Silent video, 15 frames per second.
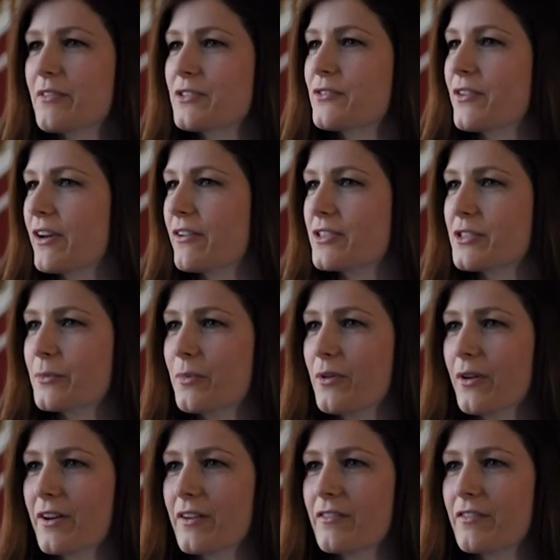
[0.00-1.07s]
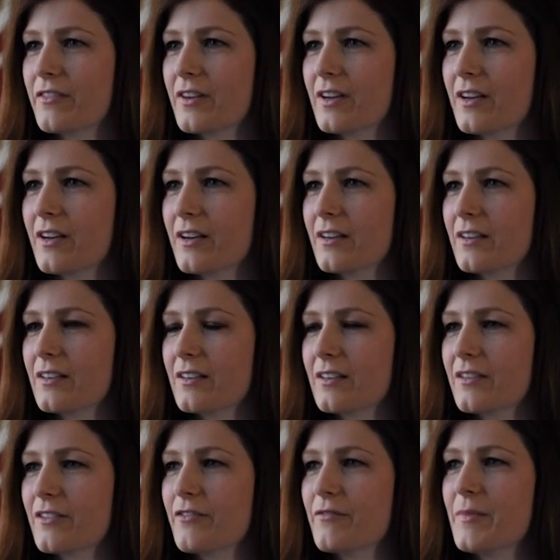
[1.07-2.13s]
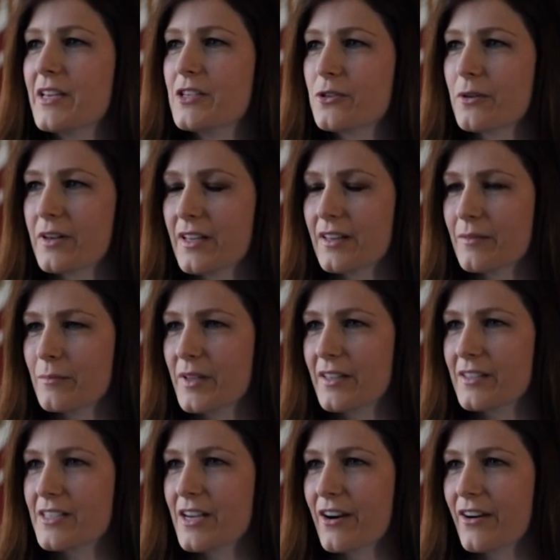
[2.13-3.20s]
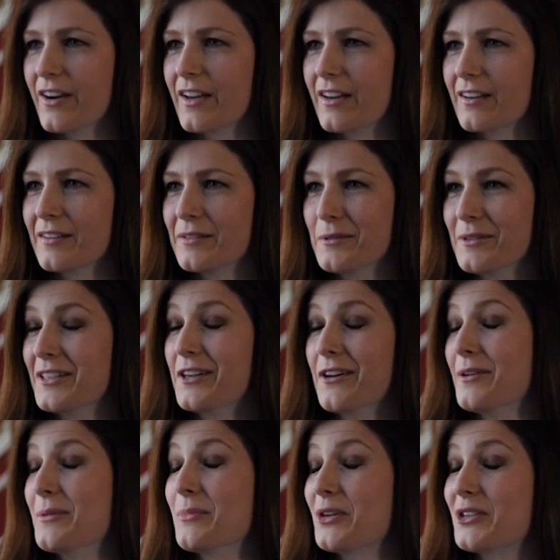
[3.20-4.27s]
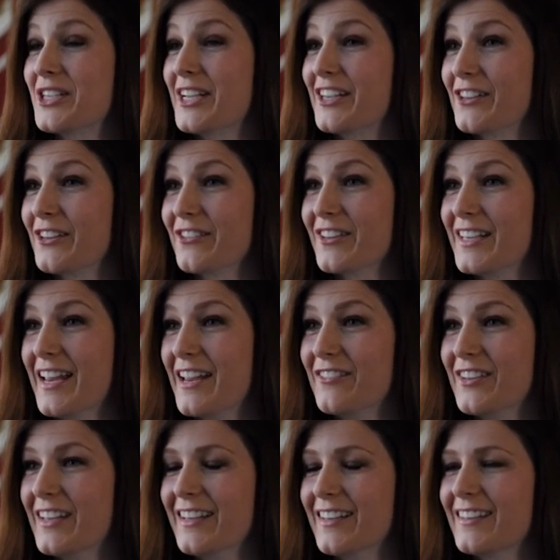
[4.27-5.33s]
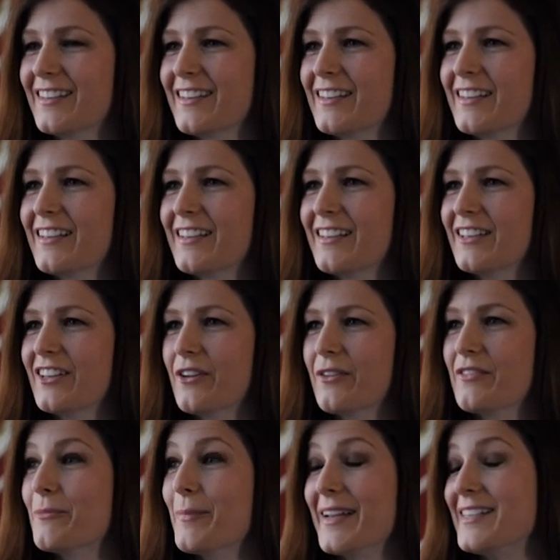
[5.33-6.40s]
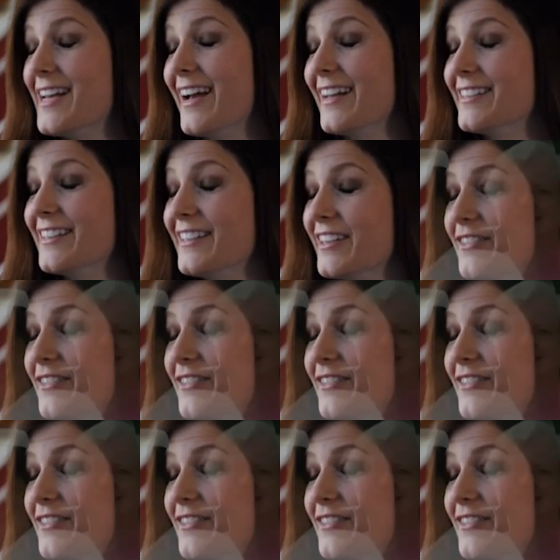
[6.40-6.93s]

was very supportive of me joining the military, and in particular the Navy, and even my dad didn't